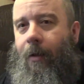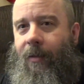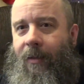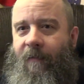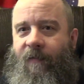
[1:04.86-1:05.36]

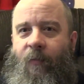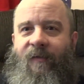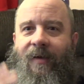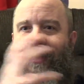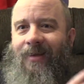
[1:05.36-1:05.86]
This
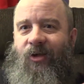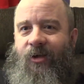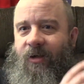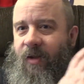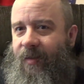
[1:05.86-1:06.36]
was in
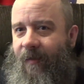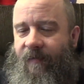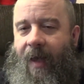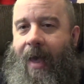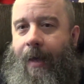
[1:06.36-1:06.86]
addition to
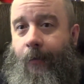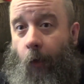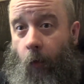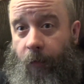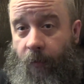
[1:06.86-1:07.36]
things I had
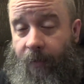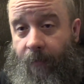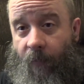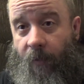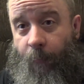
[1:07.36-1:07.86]
earlier that
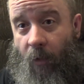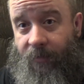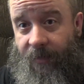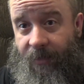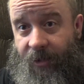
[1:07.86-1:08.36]
I've already
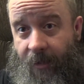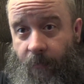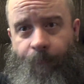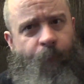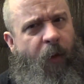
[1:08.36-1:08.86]
brought to the
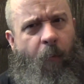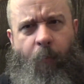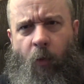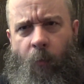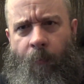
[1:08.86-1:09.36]
channel.
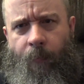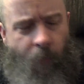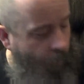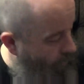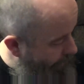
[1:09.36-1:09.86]
Boom,
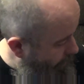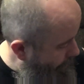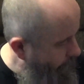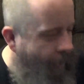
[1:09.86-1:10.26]
no brainer.